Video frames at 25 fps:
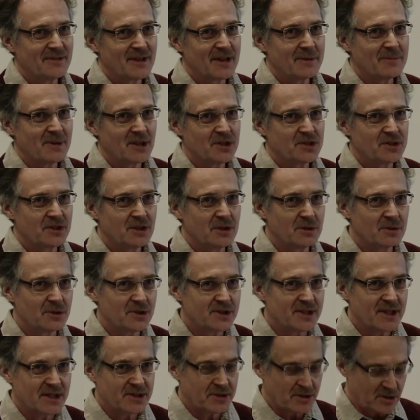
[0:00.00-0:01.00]
much
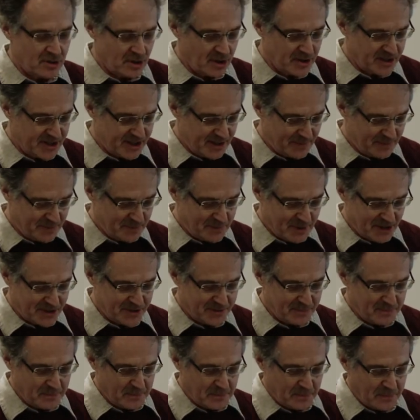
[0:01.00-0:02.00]
used as a concept, but
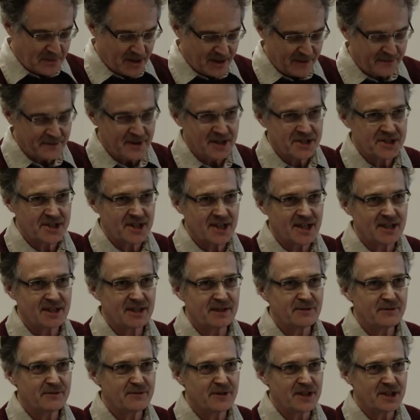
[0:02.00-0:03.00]
if I say it
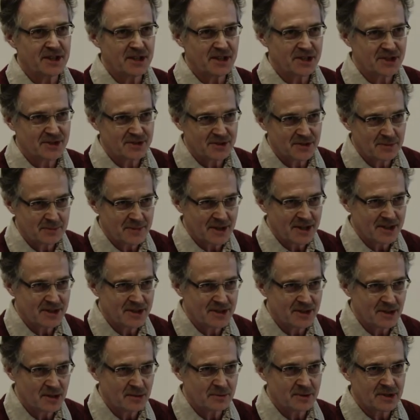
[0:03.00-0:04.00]
in Finnish, you might
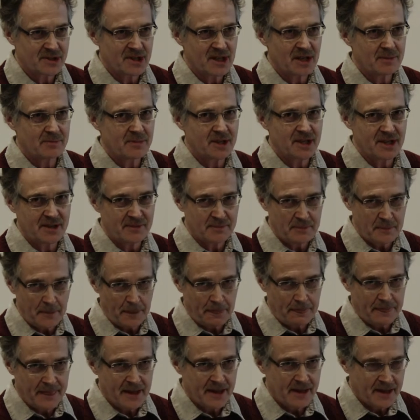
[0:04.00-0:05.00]
know what I mean.
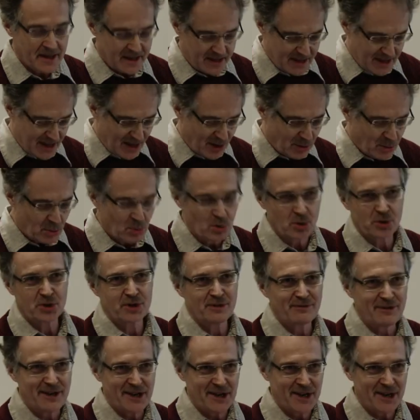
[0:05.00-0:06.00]

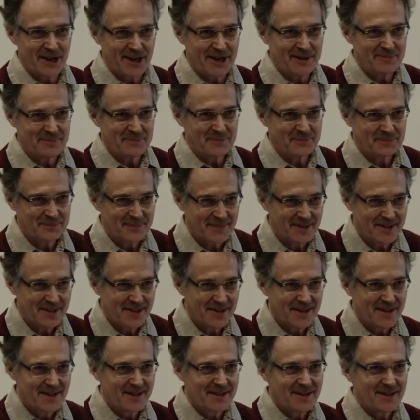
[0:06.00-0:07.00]
Uusvanha.
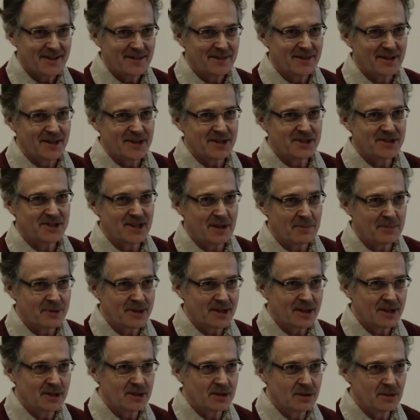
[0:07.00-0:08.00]
There is
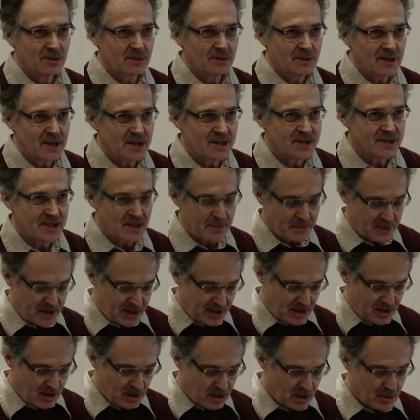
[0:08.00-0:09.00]
something new and
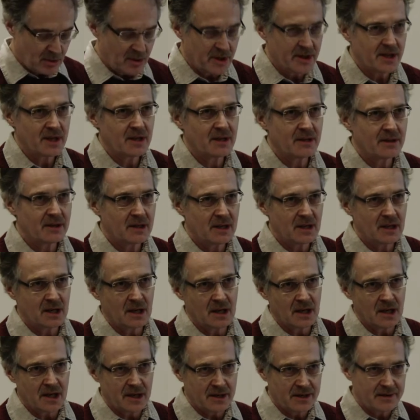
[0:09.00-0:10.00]
something old, and they
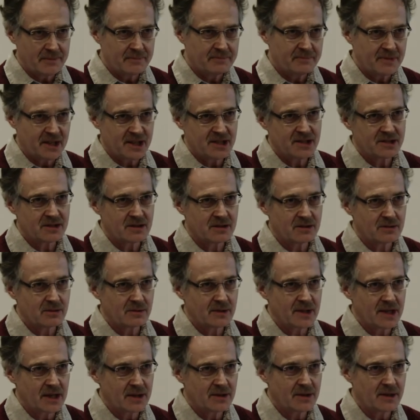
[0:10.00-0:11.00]
are mixed
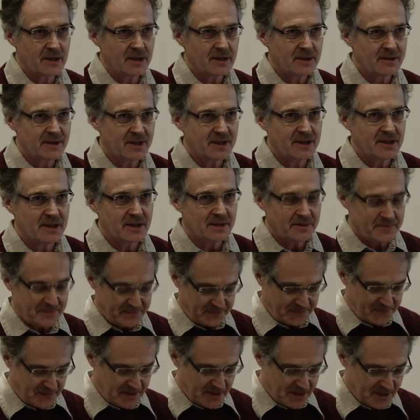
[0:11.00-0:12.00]
together in an
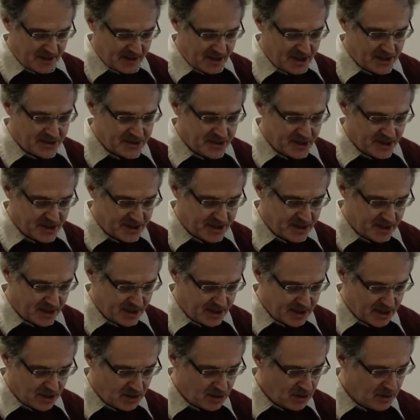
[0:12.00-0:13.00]
interesting
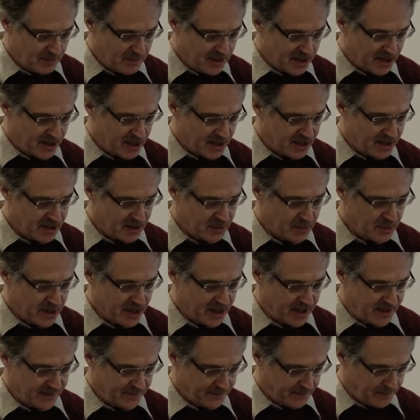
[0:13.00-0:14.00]
and complicated
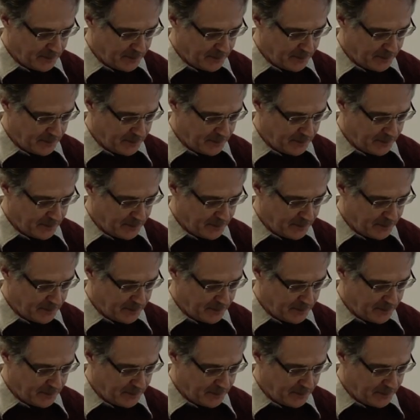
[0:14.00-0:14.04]
way.